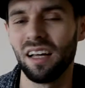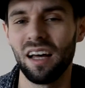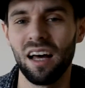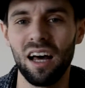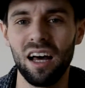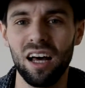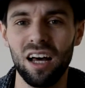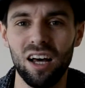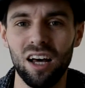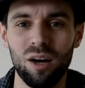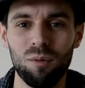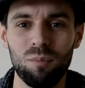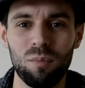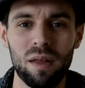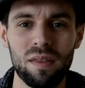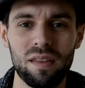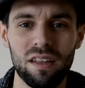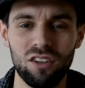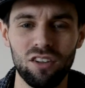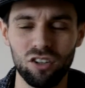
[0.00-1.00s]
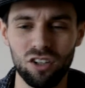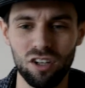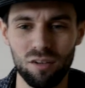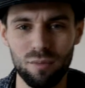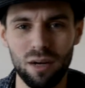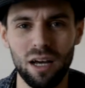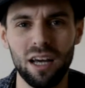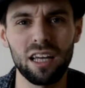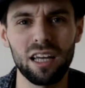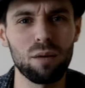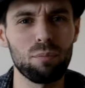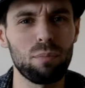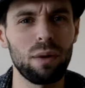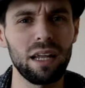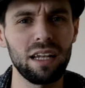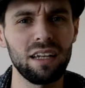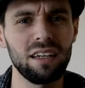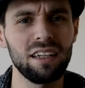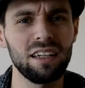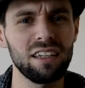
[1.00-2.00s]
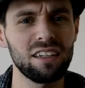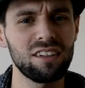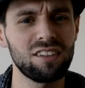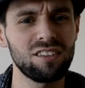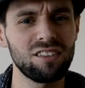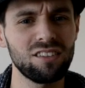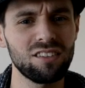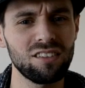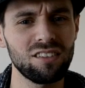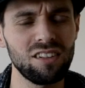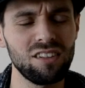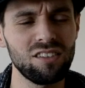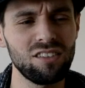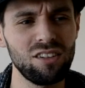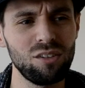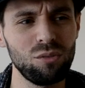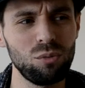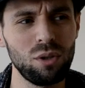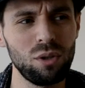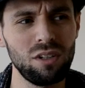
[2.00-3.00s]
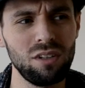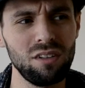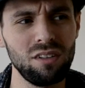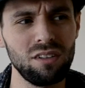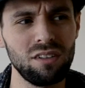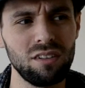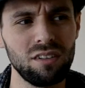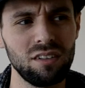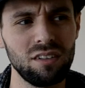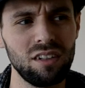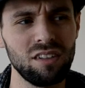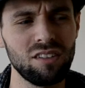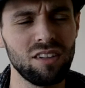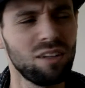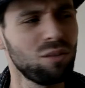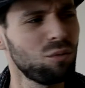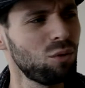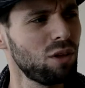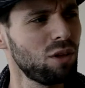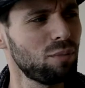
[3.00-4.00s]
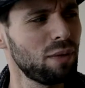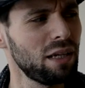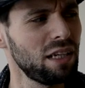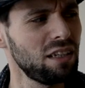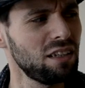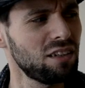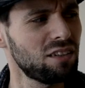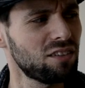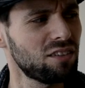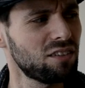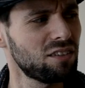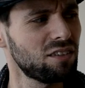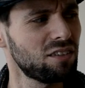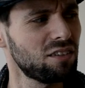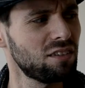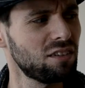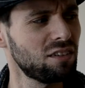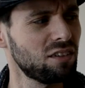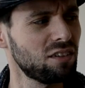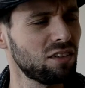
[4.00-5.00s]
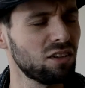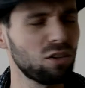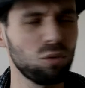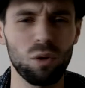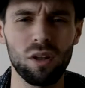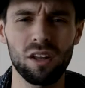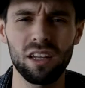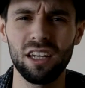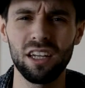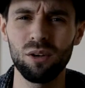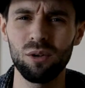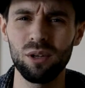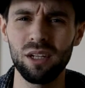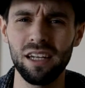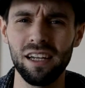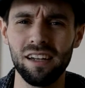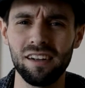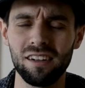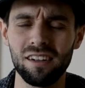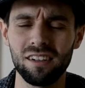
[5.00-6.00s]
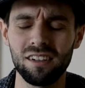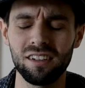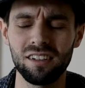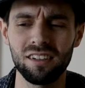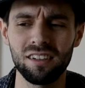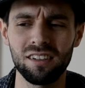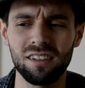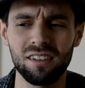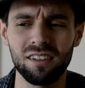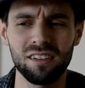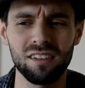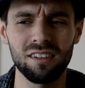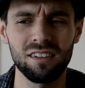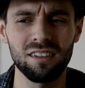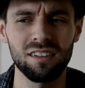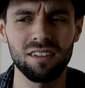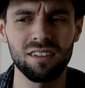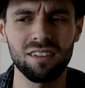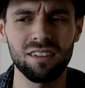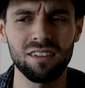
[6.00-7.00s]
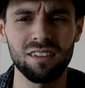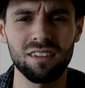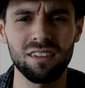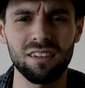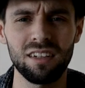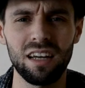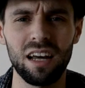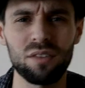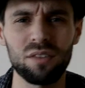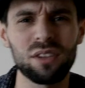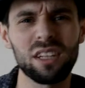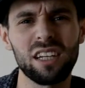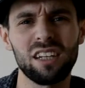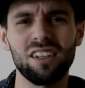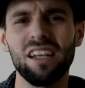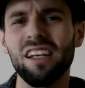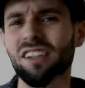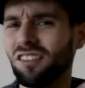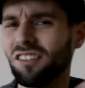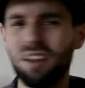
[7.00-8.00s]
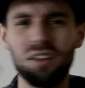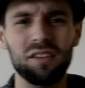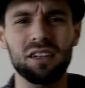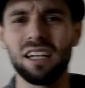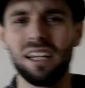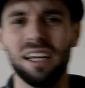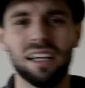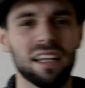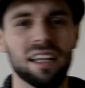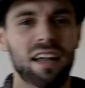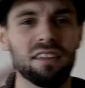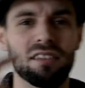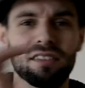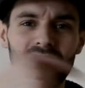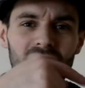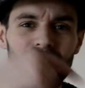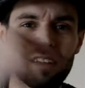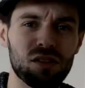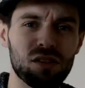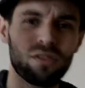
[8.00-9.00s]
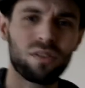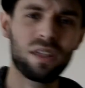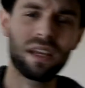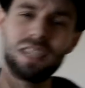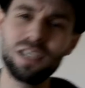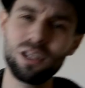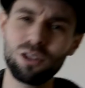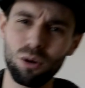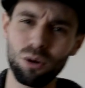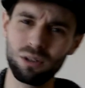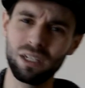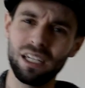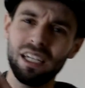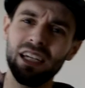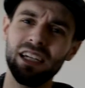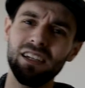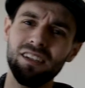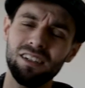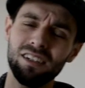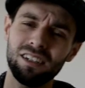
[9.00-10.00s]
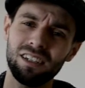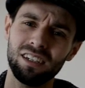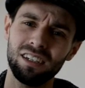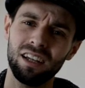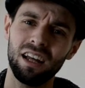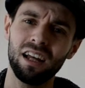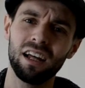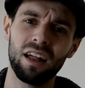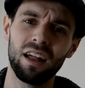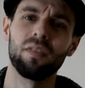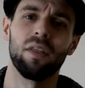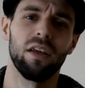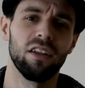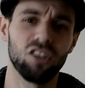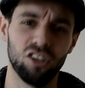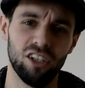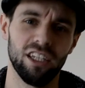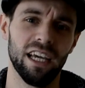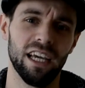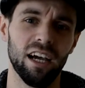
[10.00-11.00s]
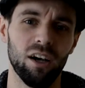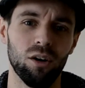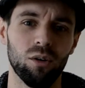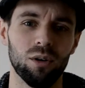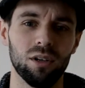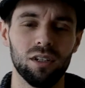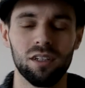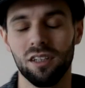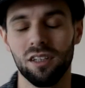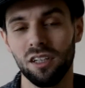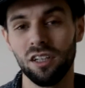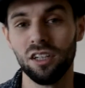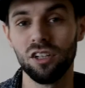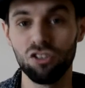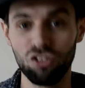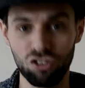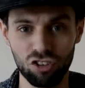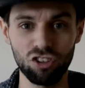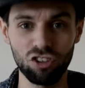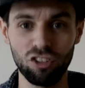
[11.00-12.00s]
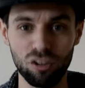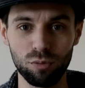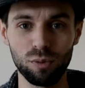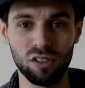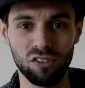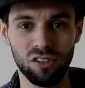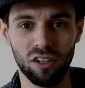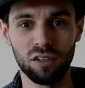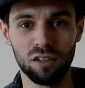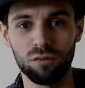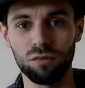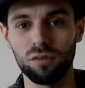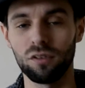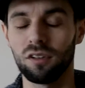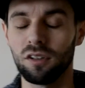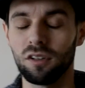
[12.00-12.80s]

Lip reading: And they took out my appendix. Is that the one, appendix? The one that you don't need? I think it's something like that. That thing you don't need, they took it out. Just to be safe.